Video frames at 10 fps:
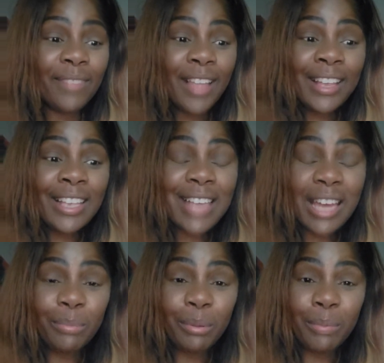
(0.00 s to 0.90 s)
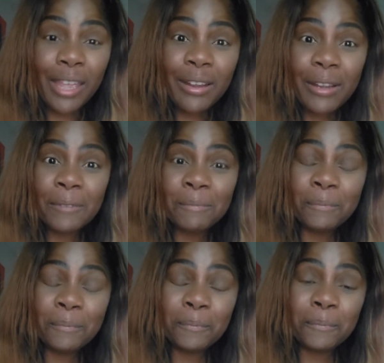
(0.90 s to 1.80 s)
I guess, how to prepare.
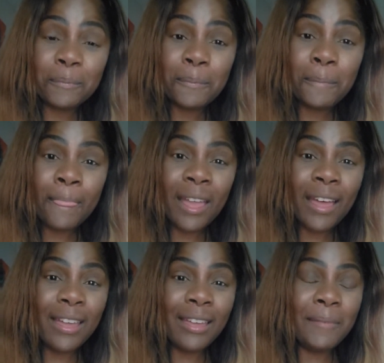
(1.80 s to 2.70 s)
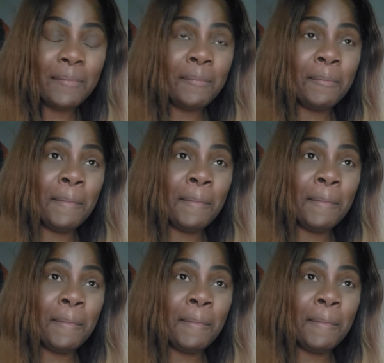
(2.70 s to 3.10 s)
Um,